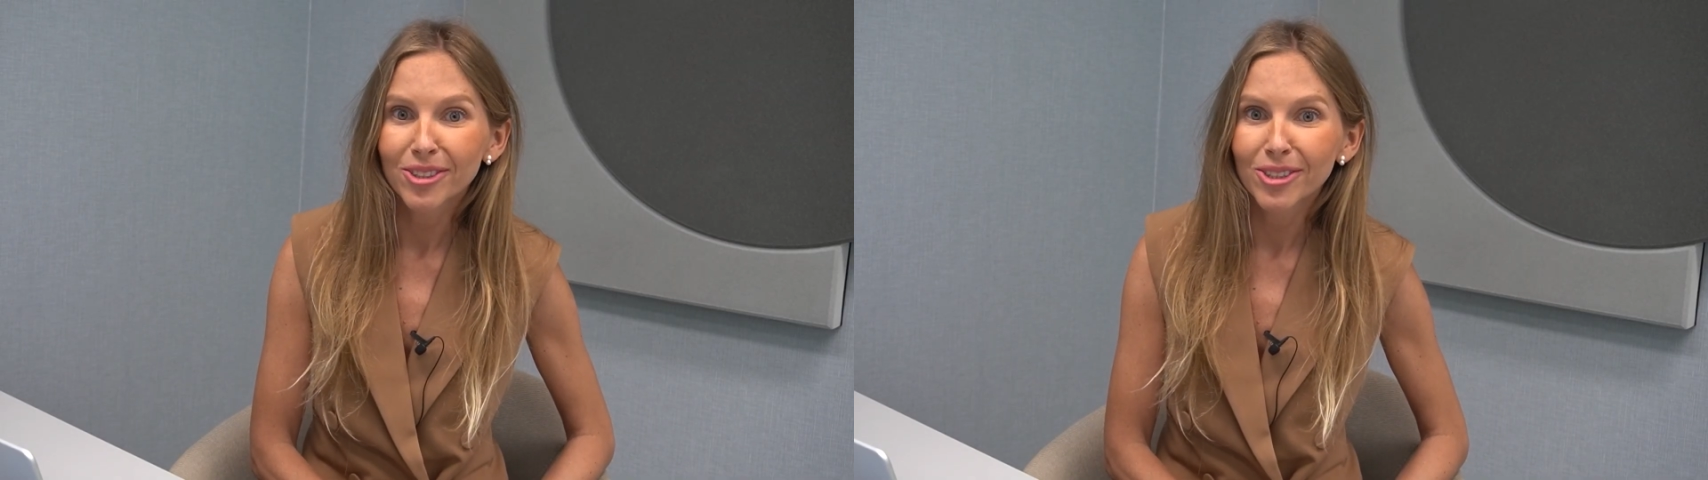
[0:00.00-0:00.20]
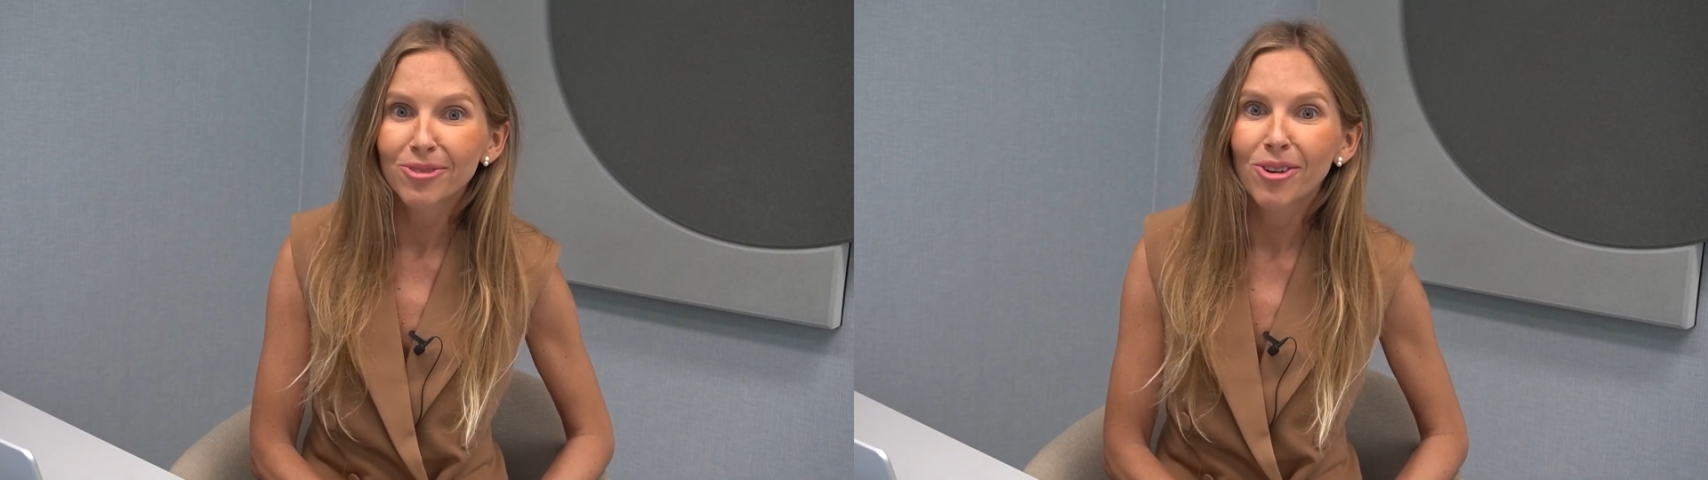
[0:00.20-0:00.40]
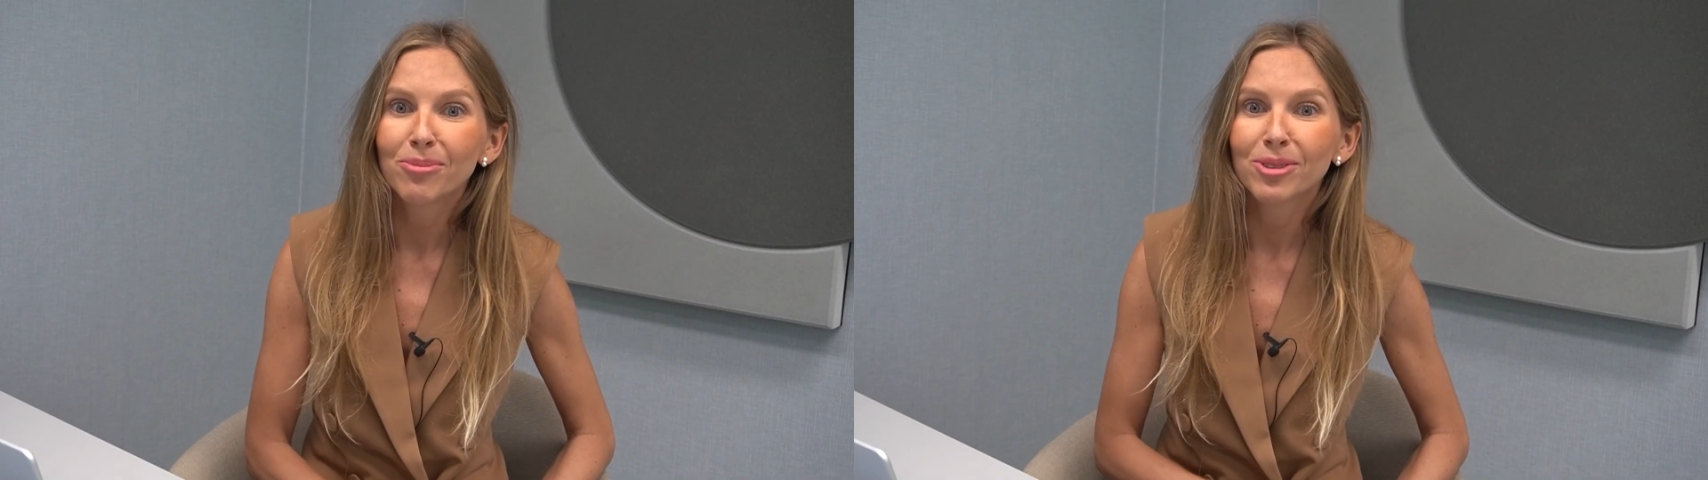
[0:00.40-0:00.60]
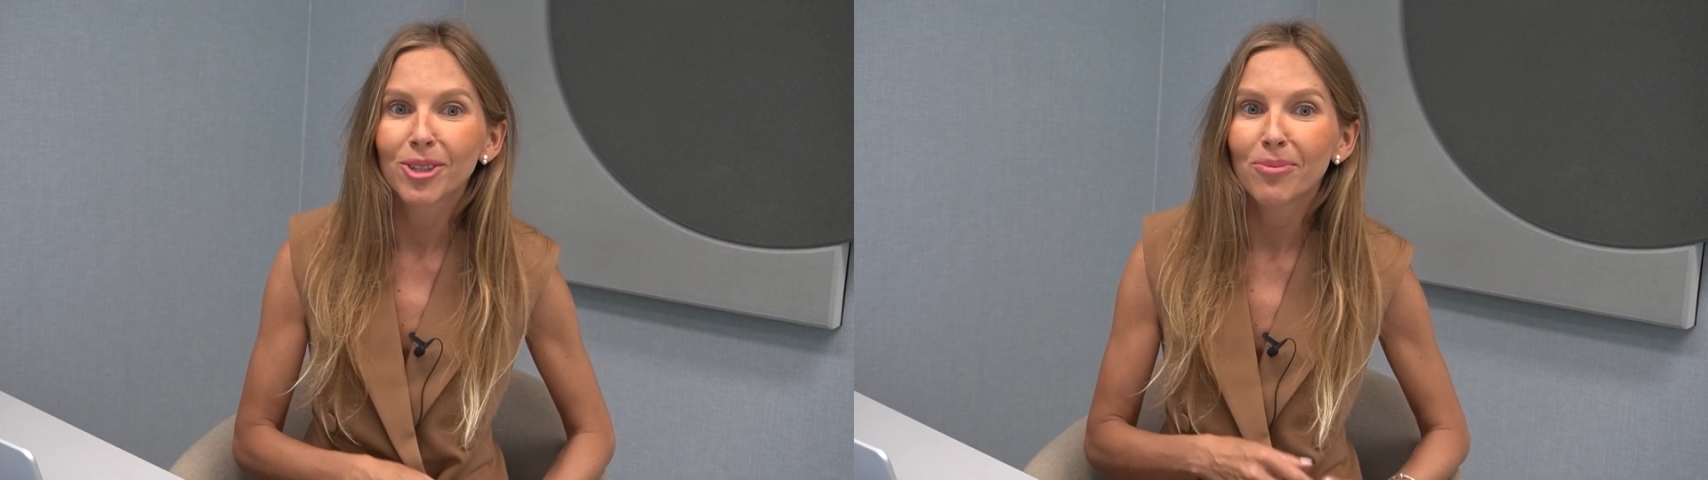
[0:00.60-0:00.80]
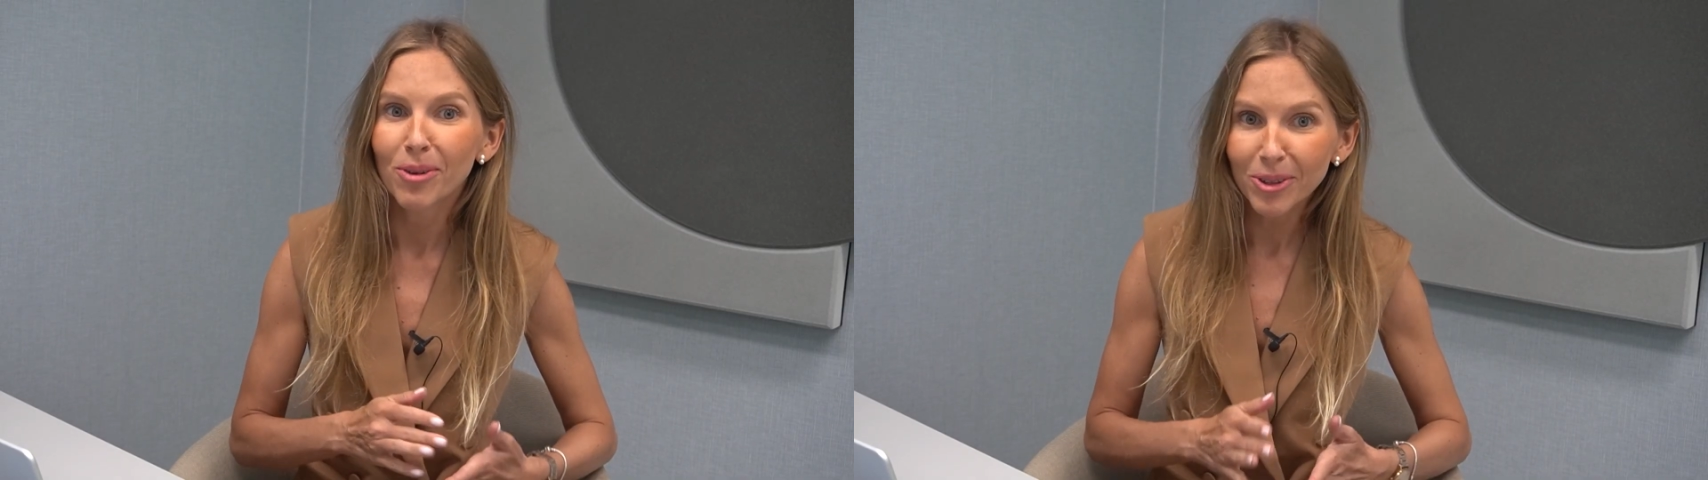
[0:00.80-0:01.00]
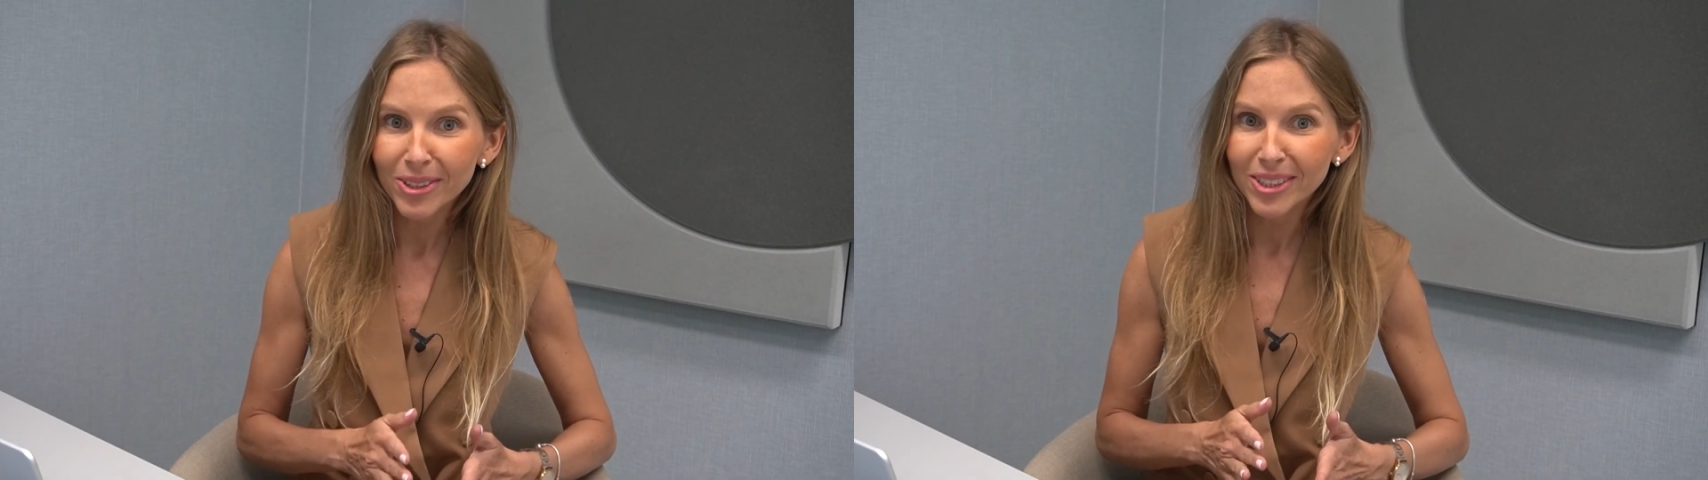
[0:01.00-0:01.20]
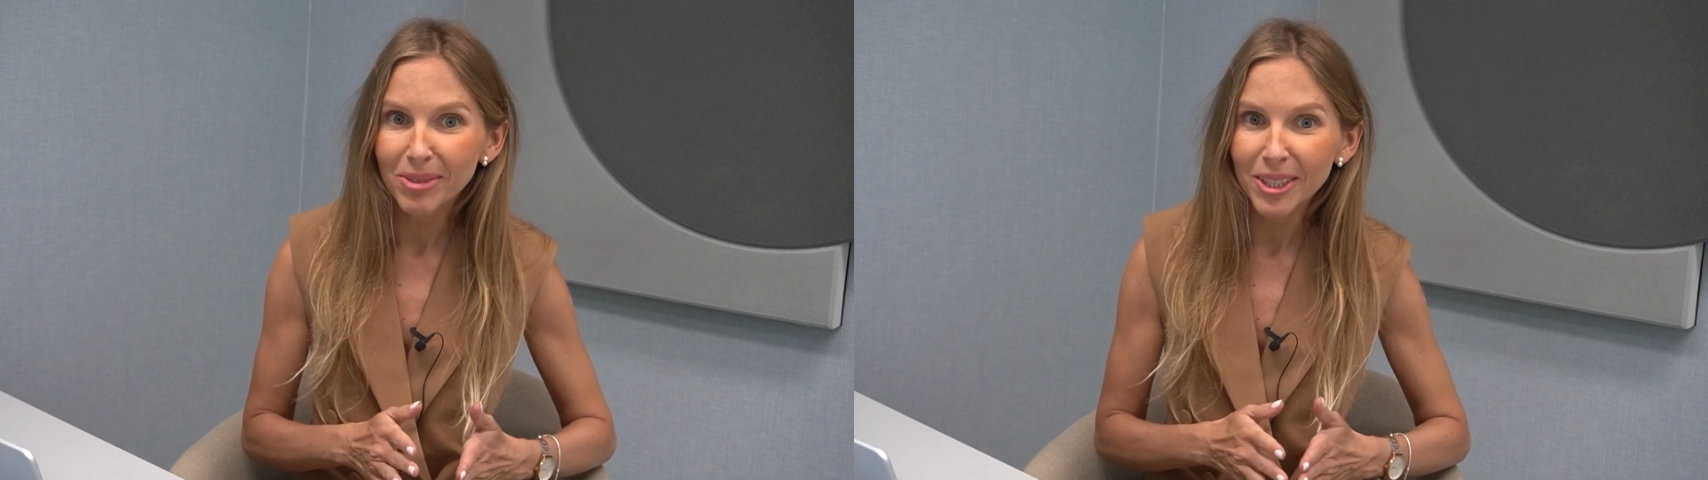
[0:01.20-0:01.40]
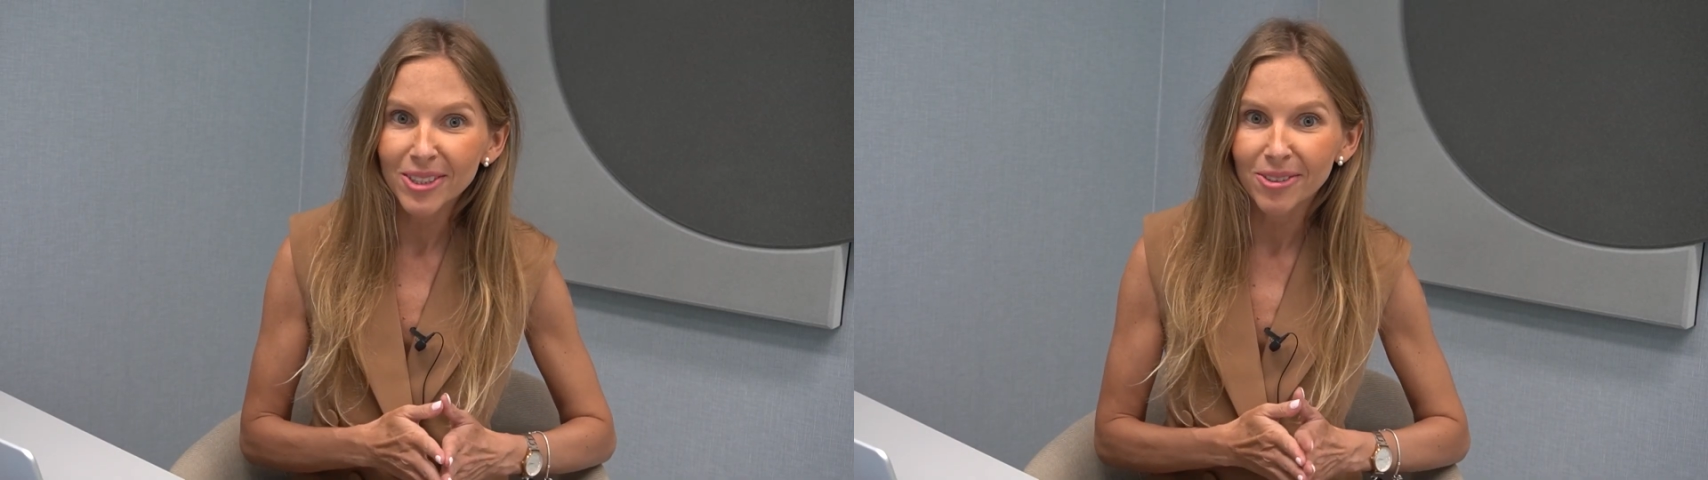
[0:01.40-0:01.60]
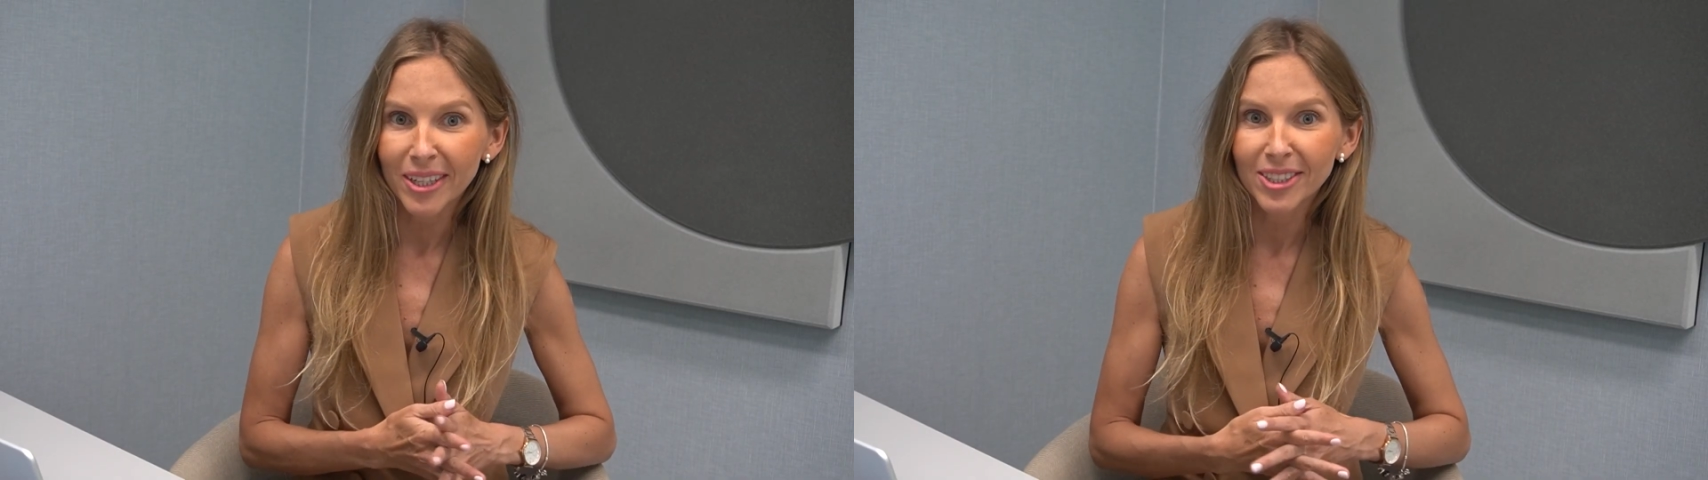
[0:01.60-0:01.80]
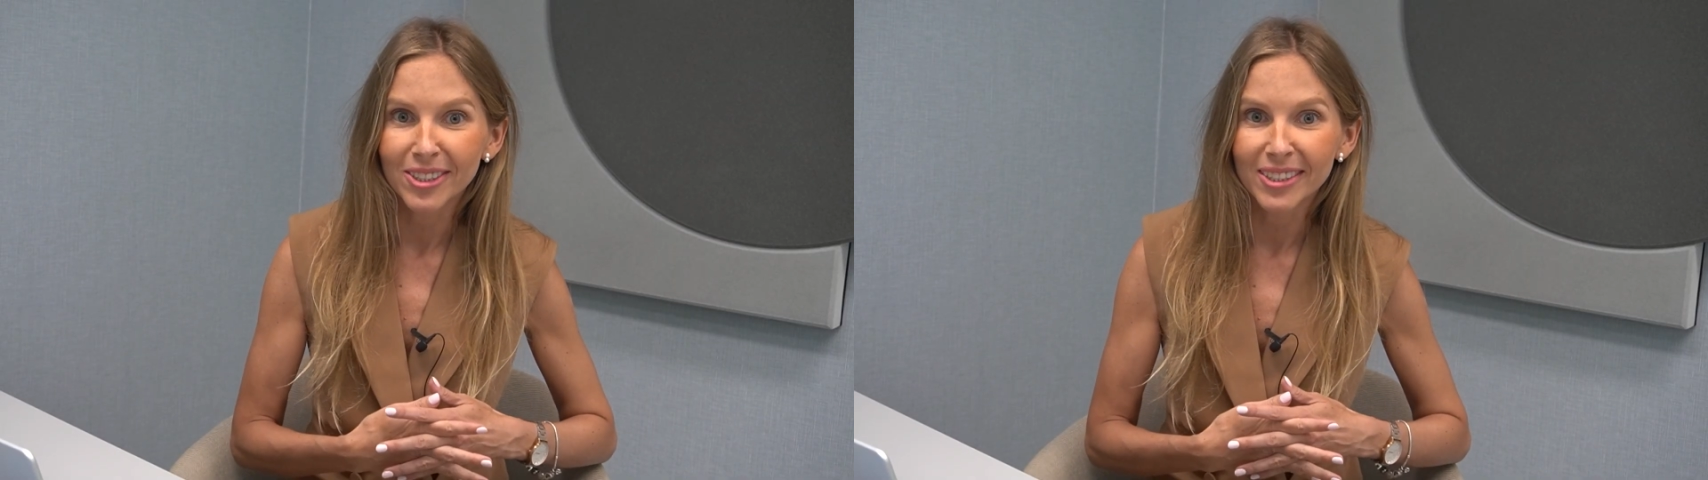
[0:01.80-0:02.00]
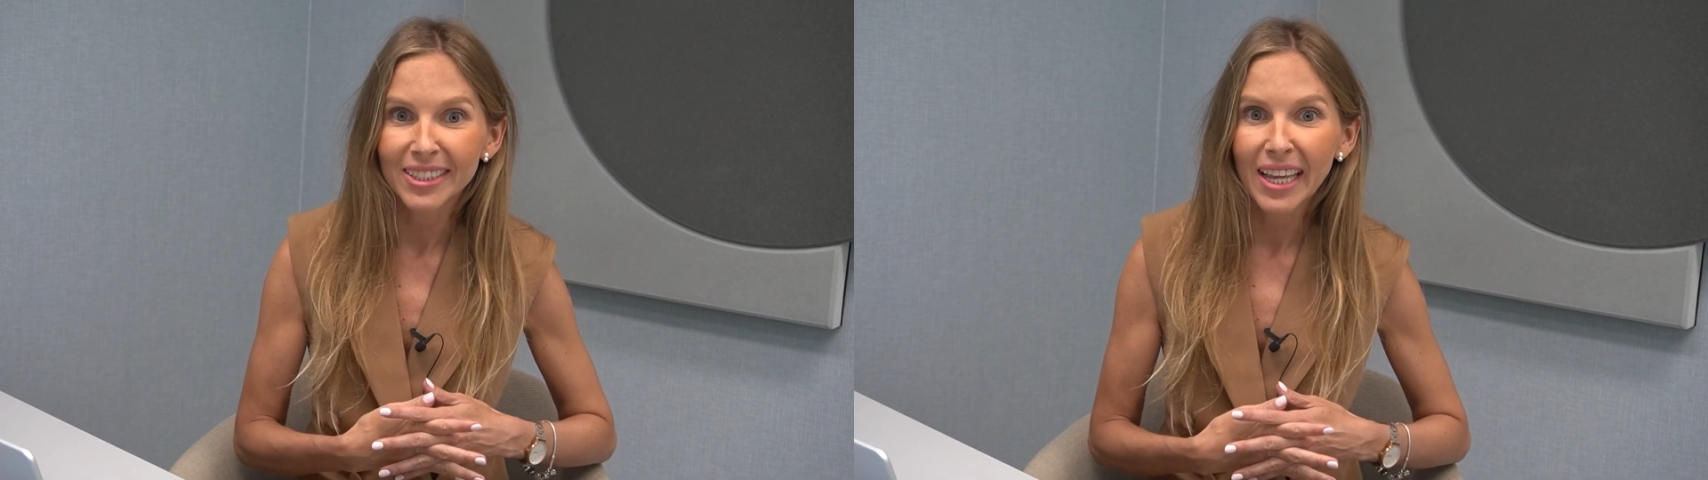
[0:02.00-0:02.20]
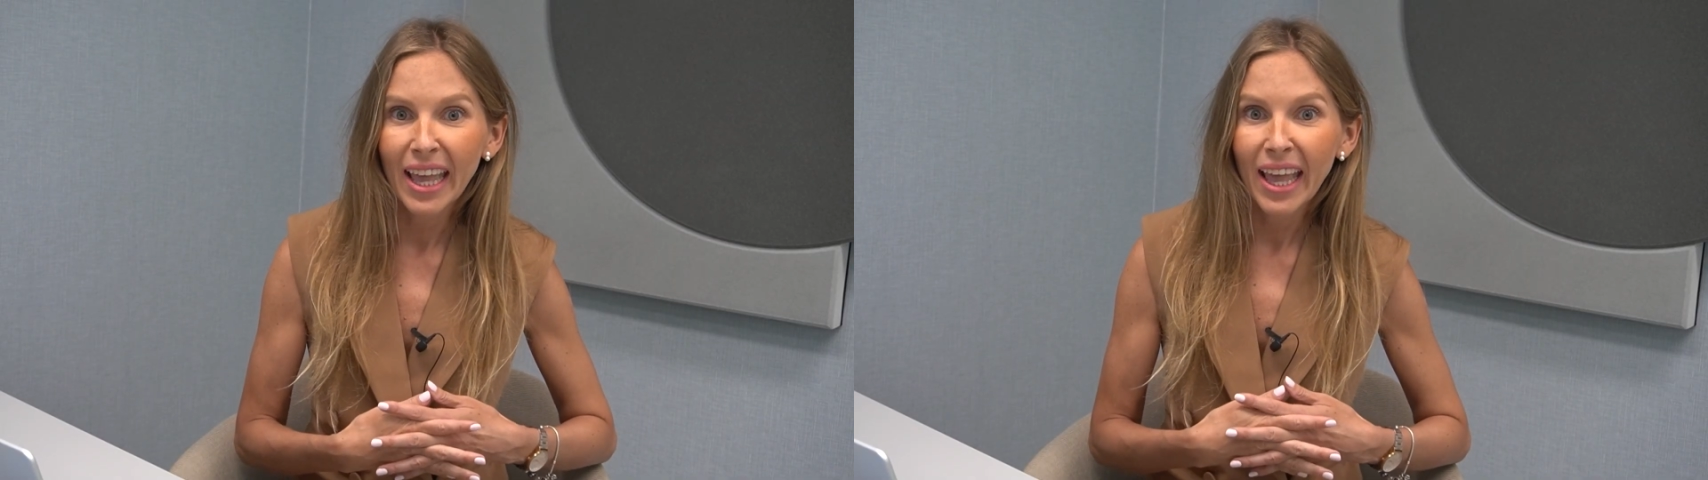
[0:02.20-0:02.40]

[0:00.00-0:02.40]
transforms your MongoDB interactions.